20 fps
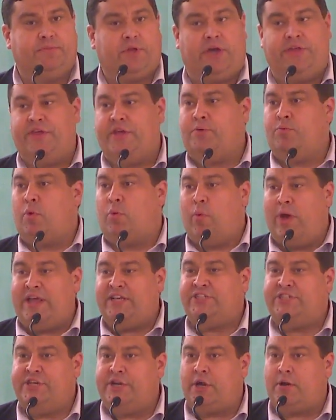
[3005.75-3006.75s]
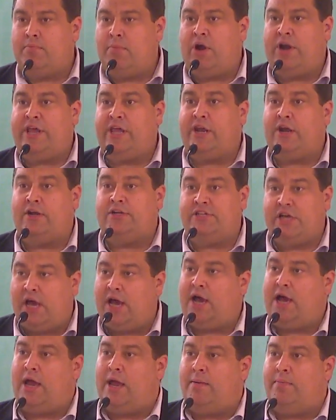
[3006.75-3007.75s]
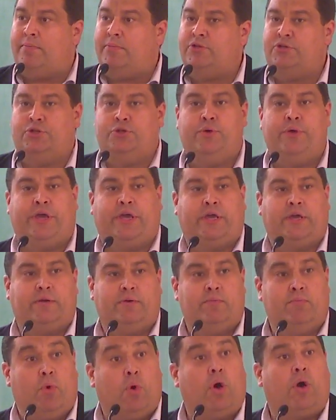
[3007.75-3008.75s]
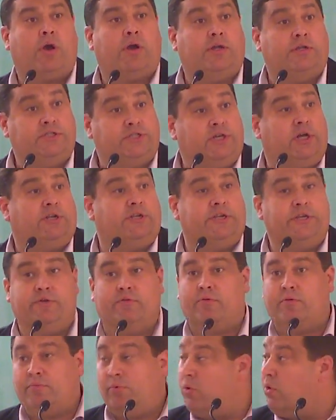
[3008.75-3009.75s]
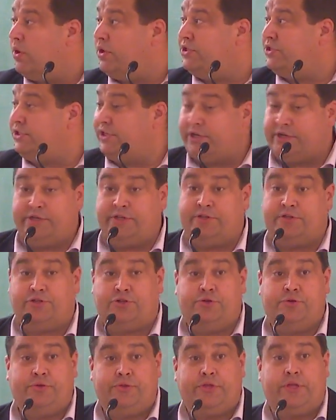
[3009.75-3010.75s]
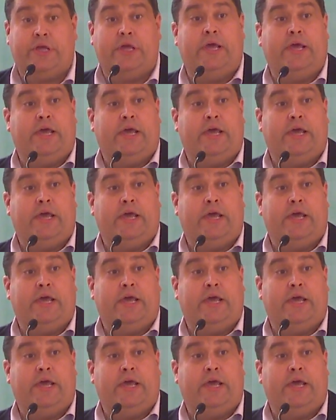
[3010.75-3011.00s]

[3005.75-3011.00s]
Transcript: I think we're wasting our money and our time doing more consulting reports, tell you the truth.